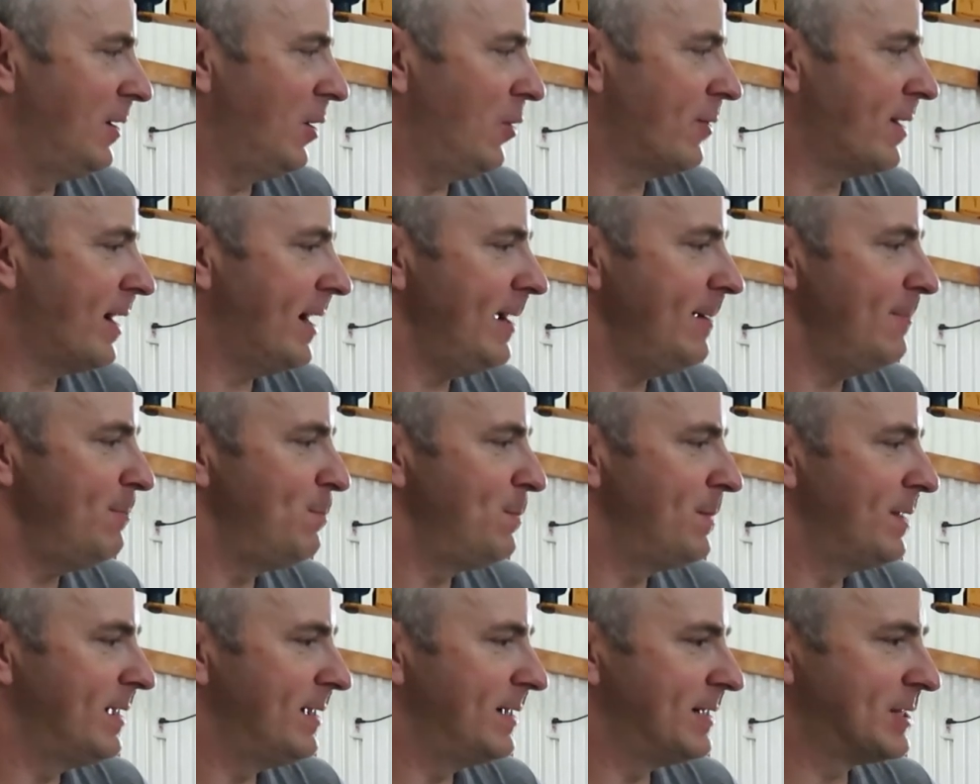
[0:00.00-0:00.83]

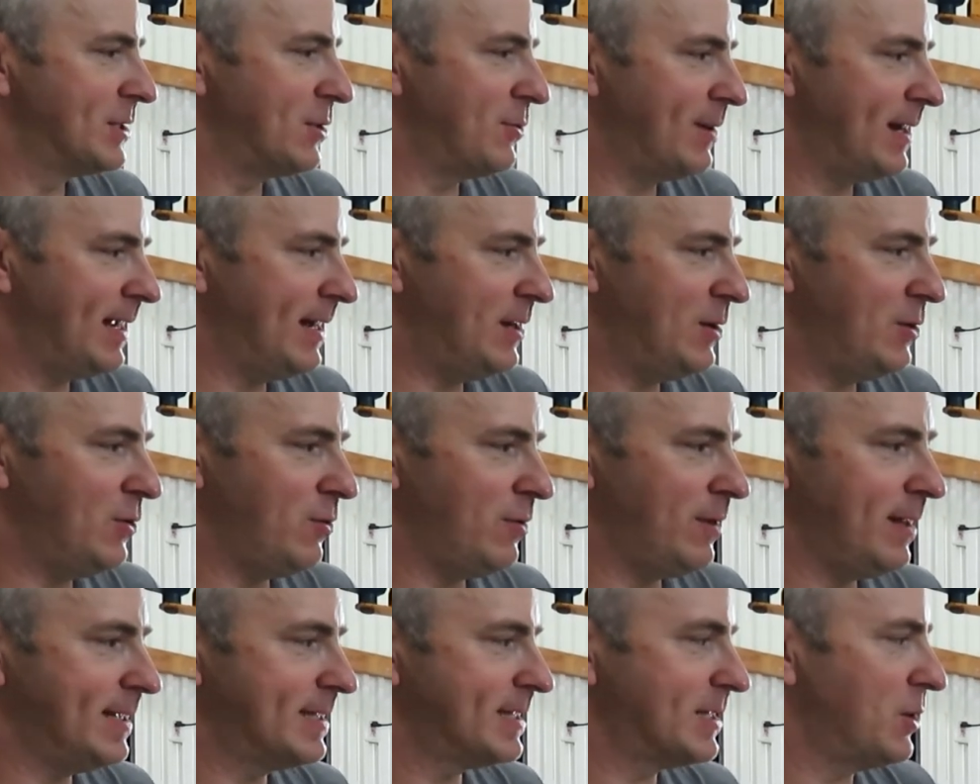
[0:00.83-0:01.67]
Okay, so
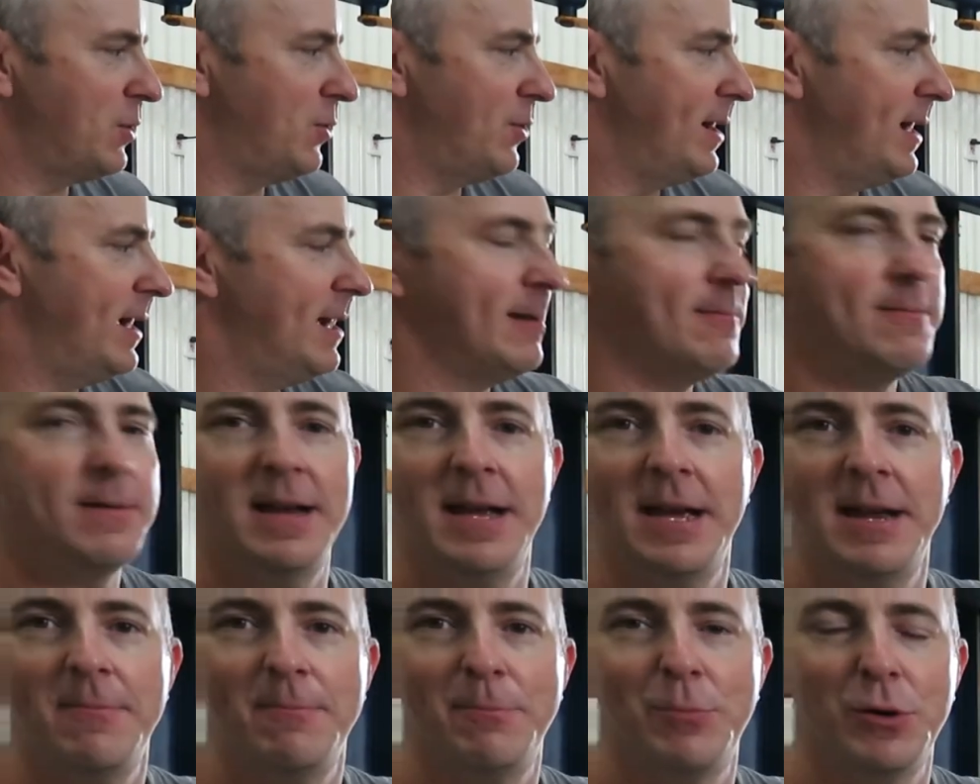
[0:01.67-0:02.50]
now let's go ahead
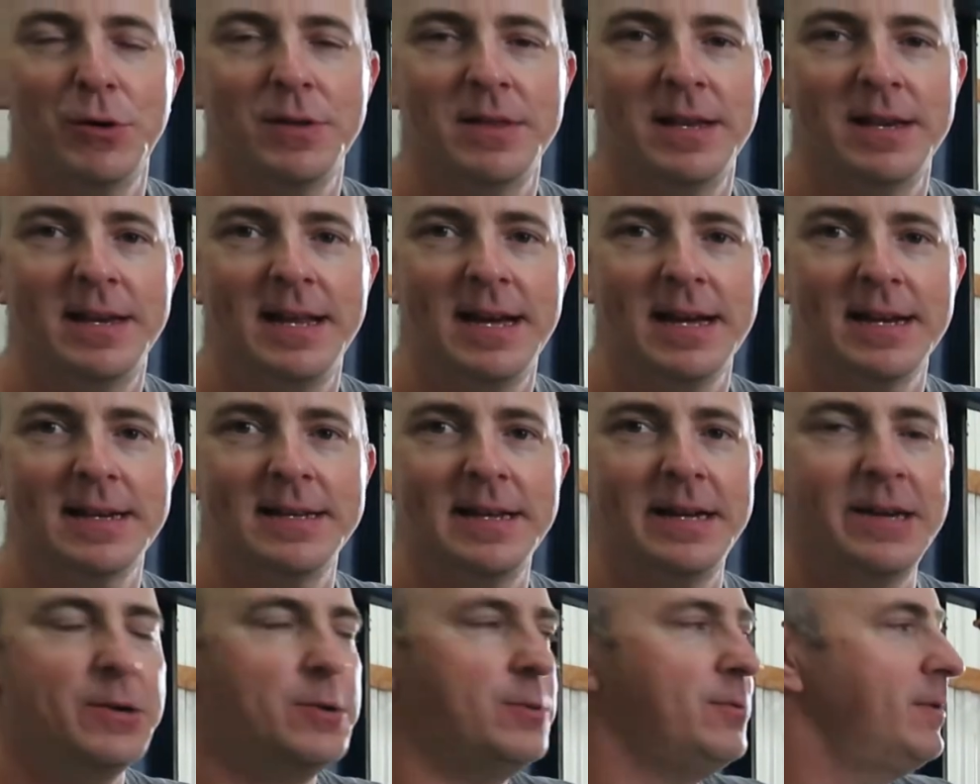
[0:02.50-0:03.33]
and put the deck
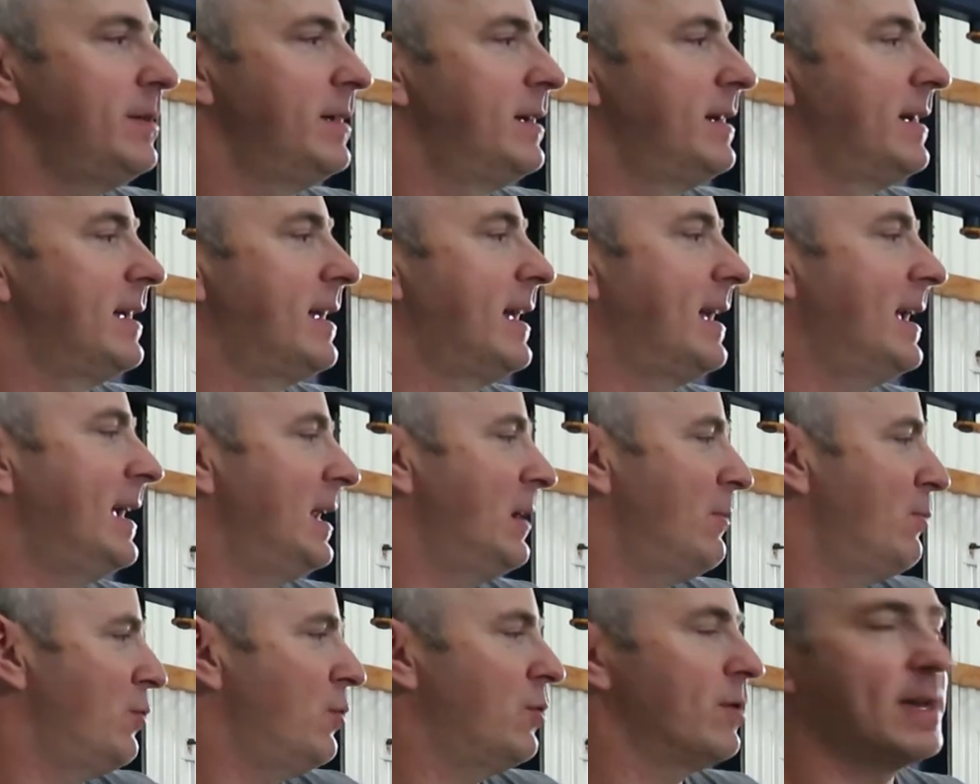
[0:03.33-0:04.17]
down
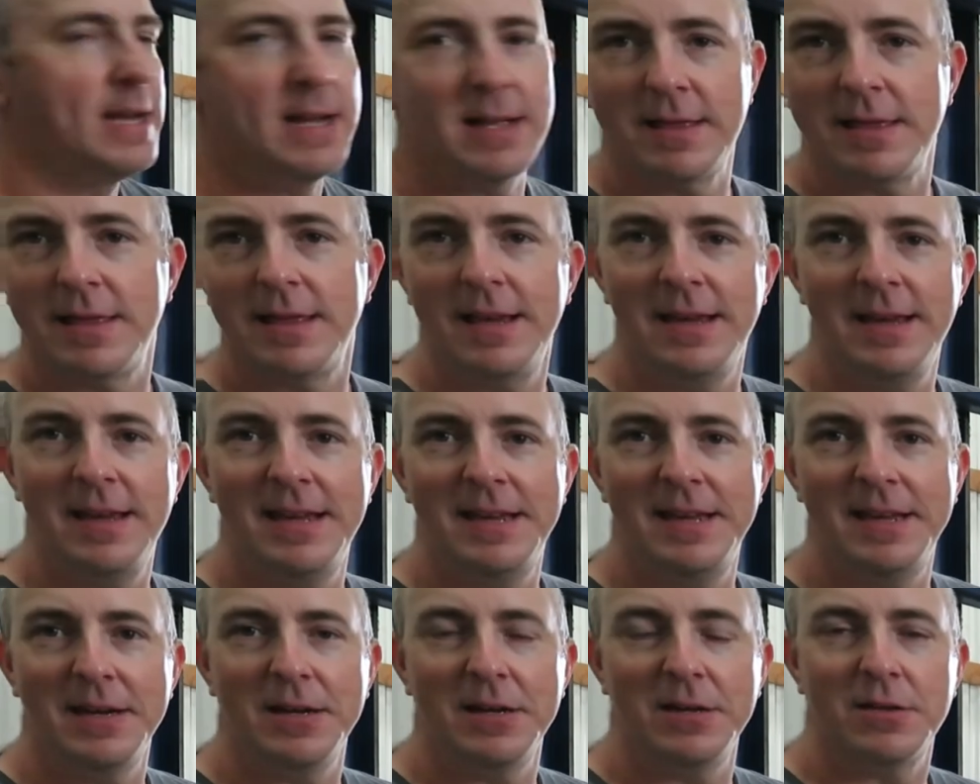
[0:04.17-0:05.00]
and we'll get
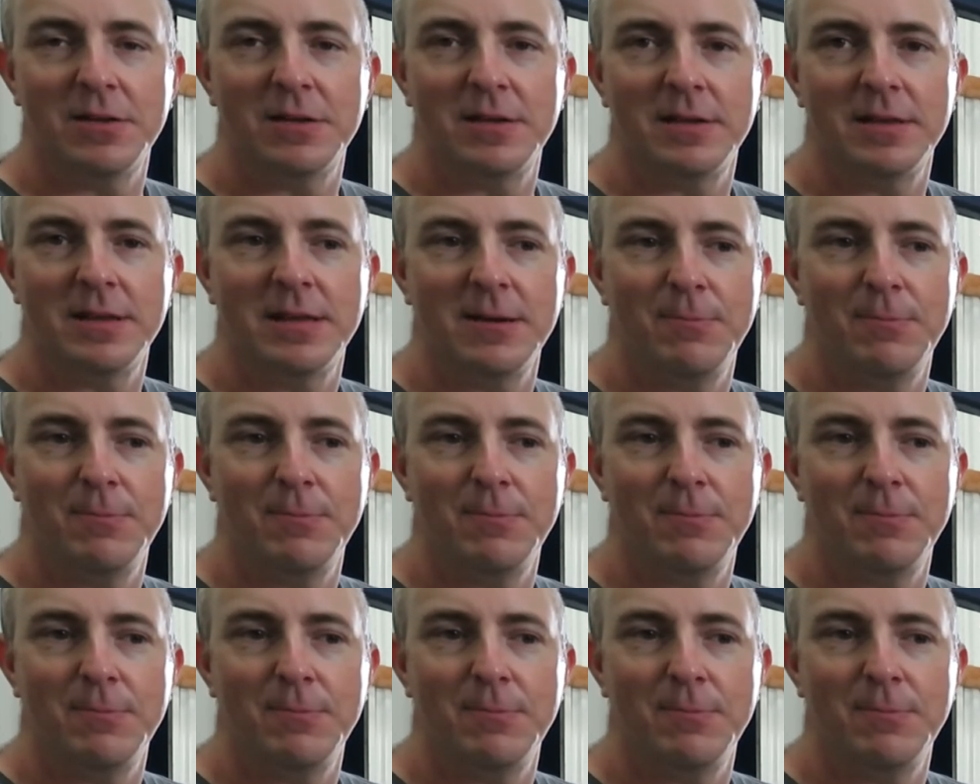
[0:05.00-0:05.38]
the, uh,